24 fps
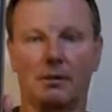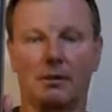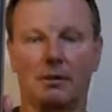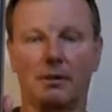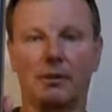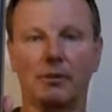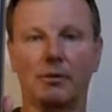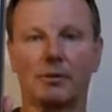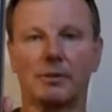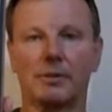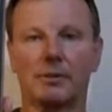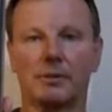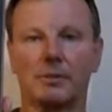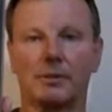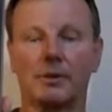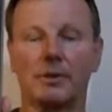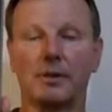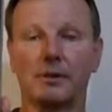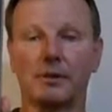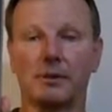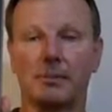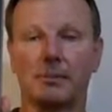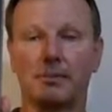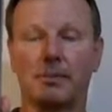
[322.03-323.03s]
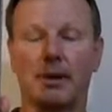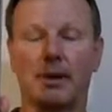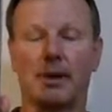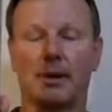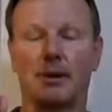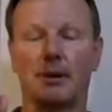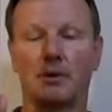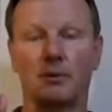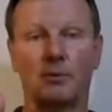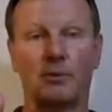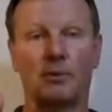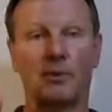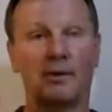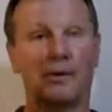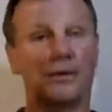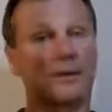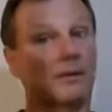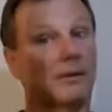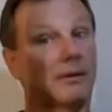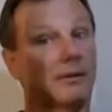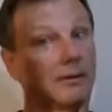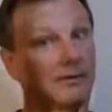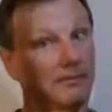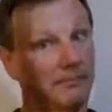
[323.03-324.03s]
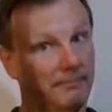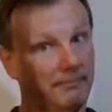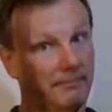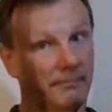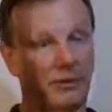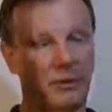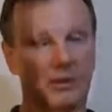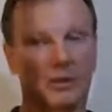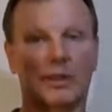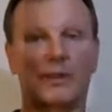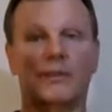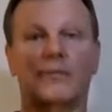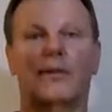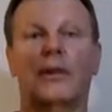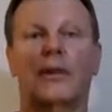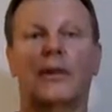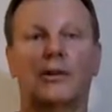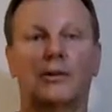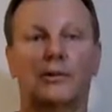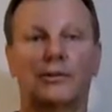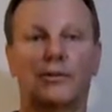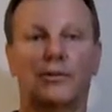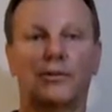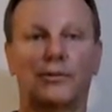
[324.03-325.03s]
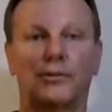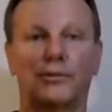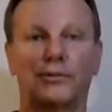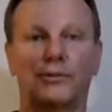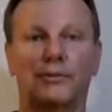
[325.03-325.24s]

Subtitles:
looks when it's compared with the lever handle on a